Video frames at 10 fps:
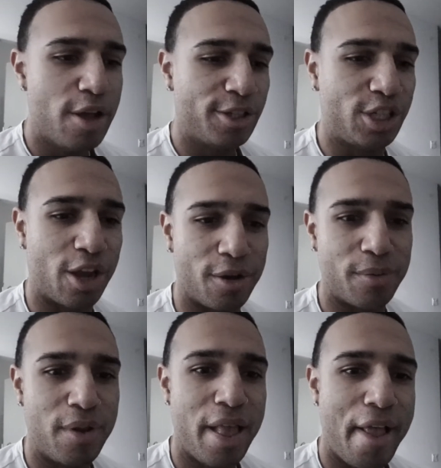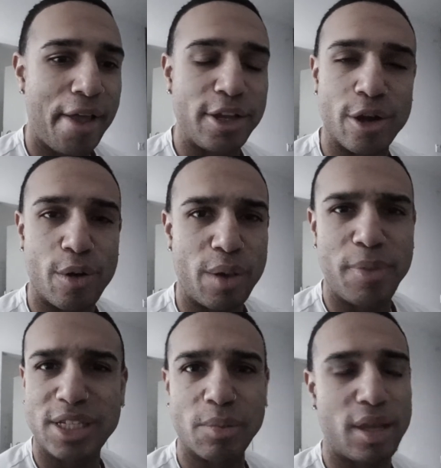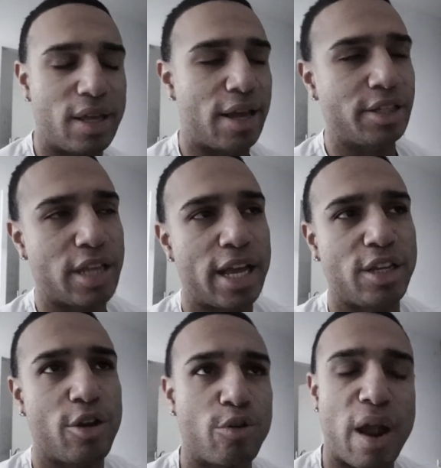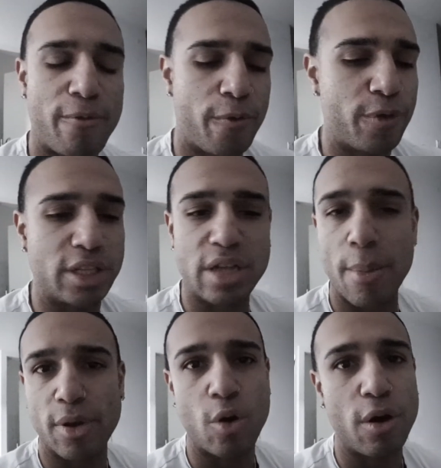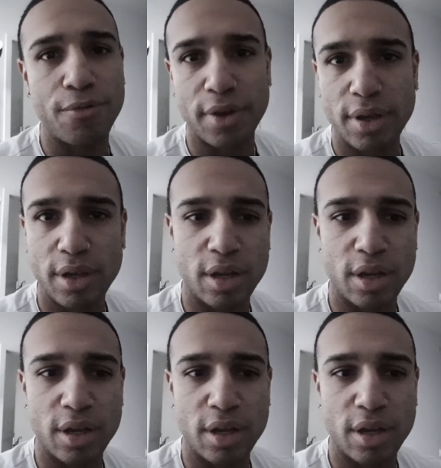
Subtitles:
So, it could be something that you're grateful for this cup of coffee.